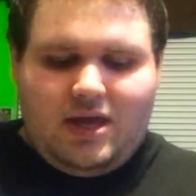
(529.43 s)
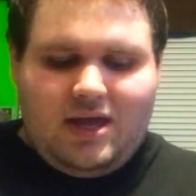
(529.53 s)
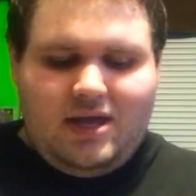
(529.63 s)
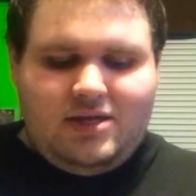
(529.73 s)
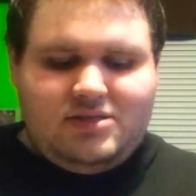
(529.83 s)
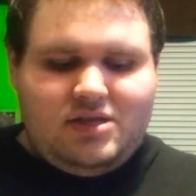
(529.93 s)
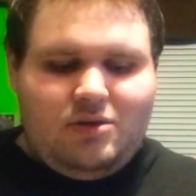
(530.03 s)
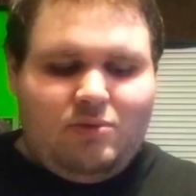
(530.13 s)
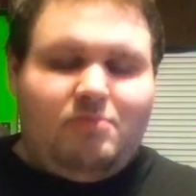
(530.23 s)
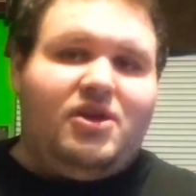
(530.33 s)
And
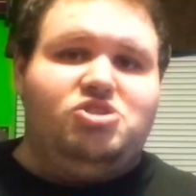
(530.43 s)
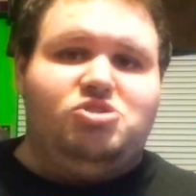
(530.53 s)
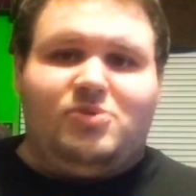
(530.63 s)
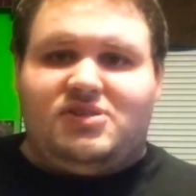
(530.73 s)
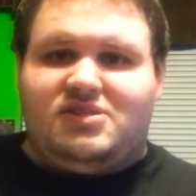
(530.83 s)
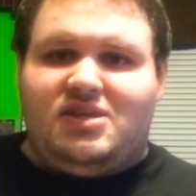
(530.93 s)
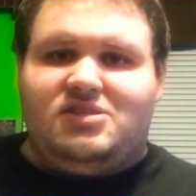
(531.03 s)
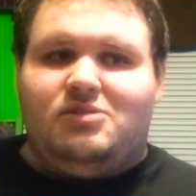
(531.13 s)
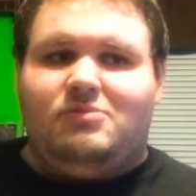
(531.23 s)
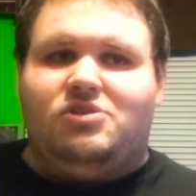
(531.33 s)
when Benjamin sees him,